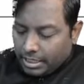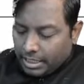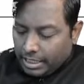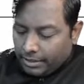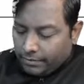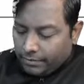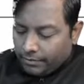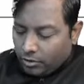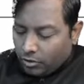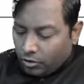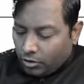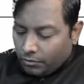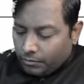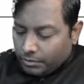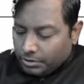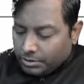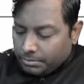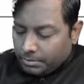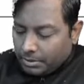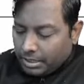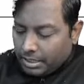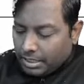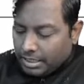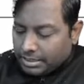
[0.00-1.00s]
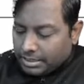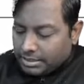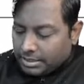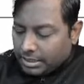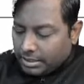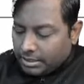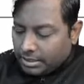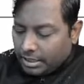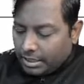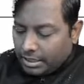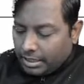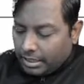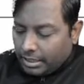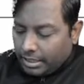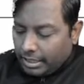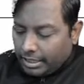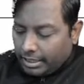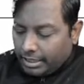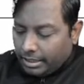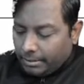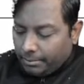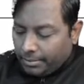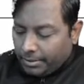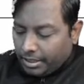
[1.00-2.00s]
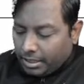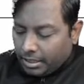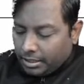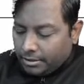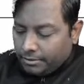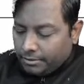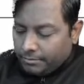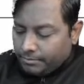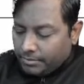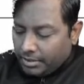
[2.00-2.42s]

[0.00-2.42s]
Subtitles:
It will always be less than the atypical.